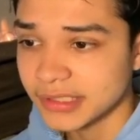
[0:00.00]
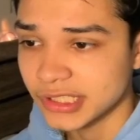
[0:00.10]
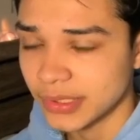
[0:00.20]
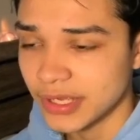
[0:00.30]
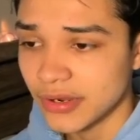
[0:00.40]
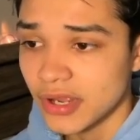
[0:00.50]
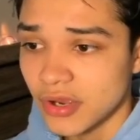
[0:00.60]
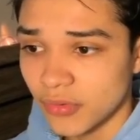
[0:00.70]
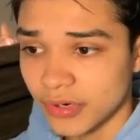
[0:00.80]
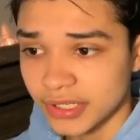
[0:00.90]
So here
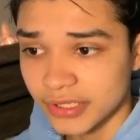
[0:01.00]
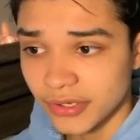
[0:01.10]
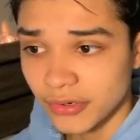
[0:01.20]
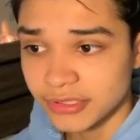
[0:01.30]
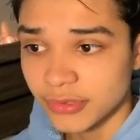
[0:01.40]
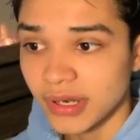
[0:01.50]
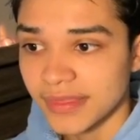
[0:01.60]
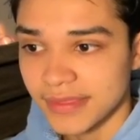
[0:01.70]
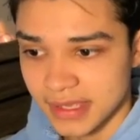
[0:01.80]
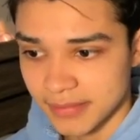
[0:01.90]
we're going to go to our
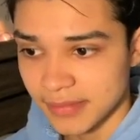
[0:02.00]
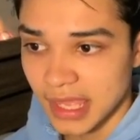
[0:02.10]
theme